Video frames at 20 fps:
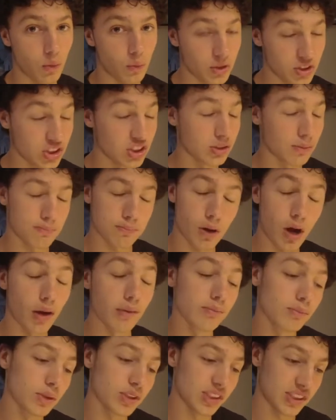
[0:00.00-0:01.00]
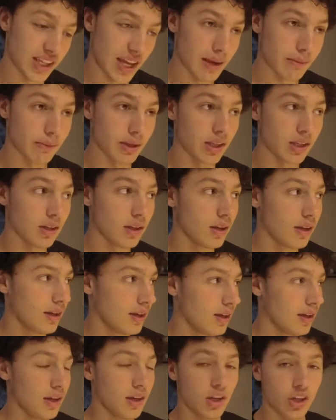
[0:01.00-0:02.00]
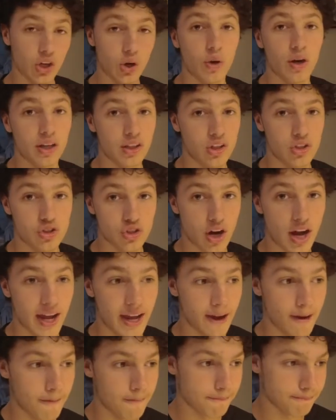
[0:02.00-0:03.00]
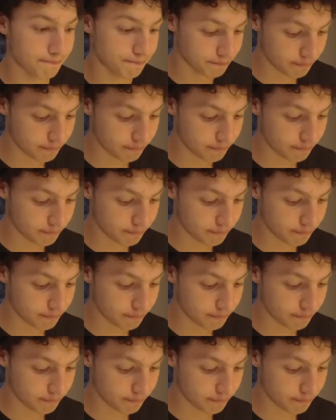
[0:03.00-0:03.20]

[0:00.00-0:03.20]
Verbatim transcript: which is a problem with salmon. You don't want it to dry out,